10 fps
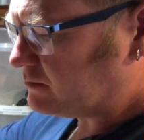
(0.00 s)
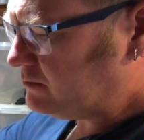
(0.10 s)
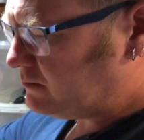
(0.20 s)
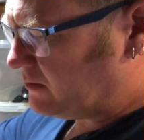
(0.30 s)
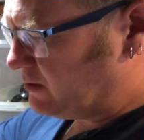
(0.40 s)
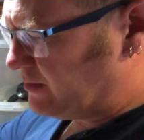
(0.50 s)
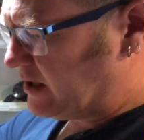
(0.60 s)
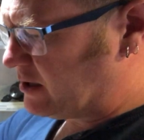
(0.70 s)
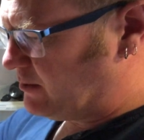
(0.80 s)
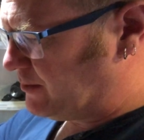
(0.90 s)
and
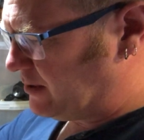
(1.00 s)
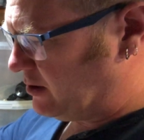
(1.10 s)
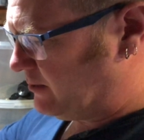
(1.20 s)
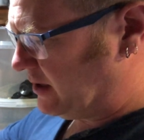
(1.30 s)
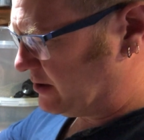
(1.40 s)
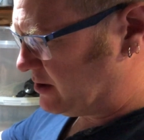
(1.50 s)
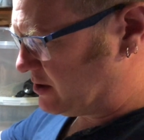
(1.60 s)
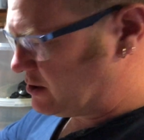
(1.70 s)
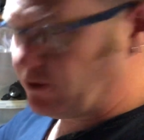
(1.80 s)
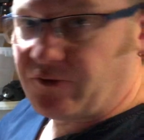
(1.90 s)
break them up a little bit because they're
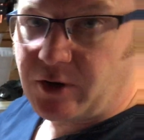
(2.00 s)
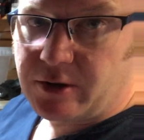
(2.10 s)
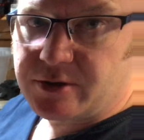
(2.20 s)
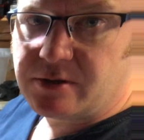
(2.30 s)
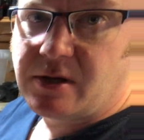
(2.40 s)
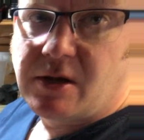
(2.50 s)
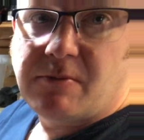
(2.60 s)
still frozen.